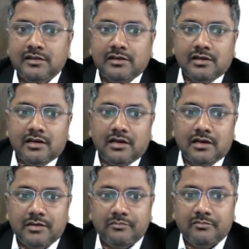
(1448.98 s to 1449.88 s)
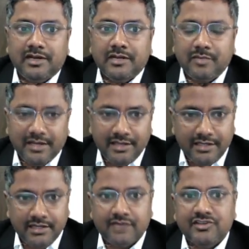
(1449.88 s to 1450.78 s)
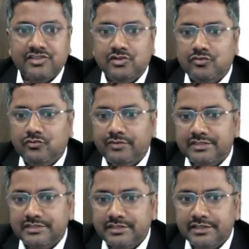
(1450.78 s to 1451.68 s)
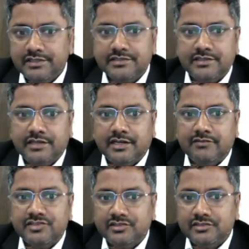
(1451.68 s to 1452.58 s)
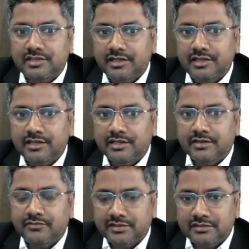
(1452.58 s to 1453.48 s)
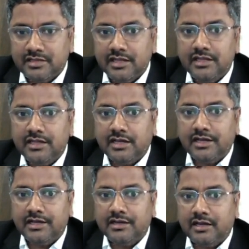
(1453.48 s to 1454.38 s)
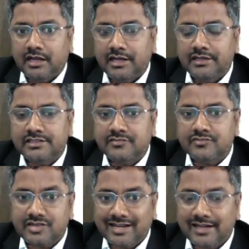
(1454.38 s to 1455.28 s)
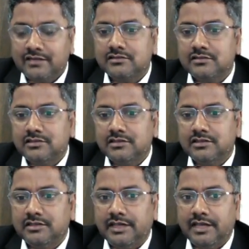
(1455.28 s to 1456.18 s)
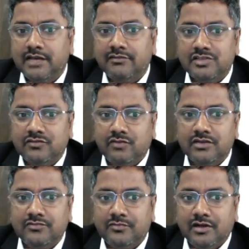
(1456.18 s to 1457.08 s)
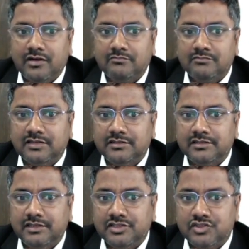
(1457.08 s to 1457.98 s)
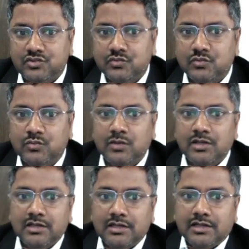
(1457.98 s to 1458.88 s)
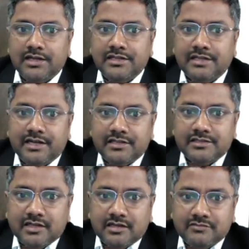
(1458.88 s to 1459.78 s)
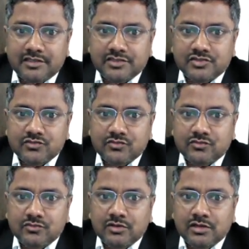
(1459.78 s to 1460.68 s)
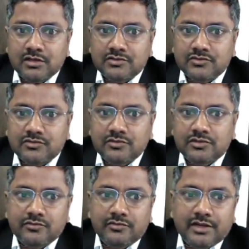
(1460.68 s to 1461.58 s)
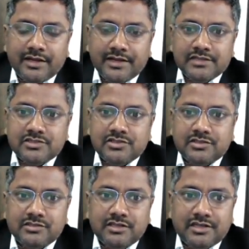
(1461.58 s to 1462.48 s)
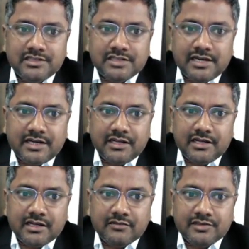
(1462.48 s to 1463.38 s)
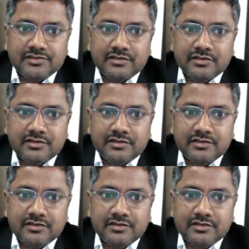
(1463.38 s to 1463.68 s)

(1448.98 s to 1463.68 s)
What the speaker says: multiply equation 2 with 6, equation 3 with 3, and subtract equation 1 from these two, right? Addition of these two, so you will get the desired equation,